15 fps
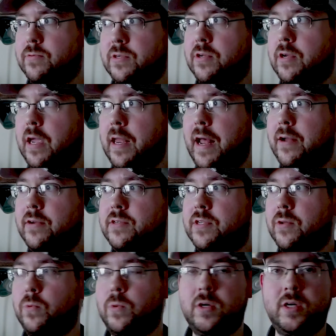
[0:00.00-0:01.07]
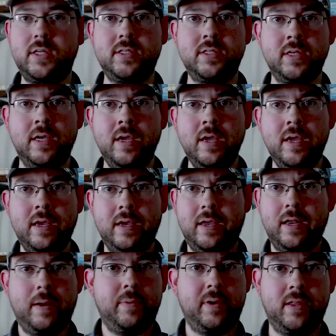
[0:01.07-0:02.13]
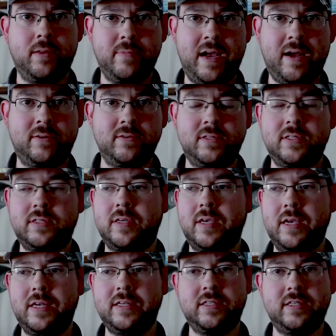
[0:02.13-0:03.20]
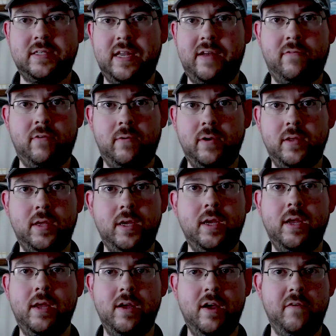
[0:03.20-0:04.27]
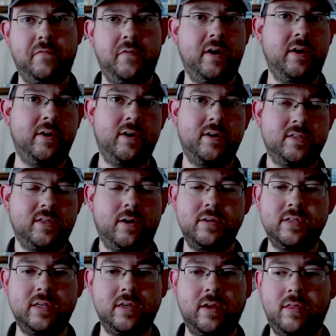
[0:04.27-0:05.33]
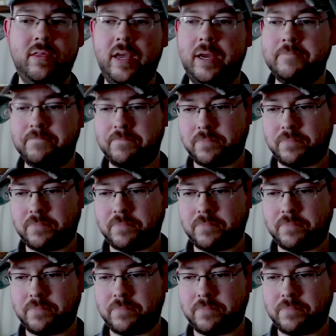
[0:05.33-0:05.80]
When you can get out into the woods, get up into the mountains, it's just never really a failure. It's always a good thing.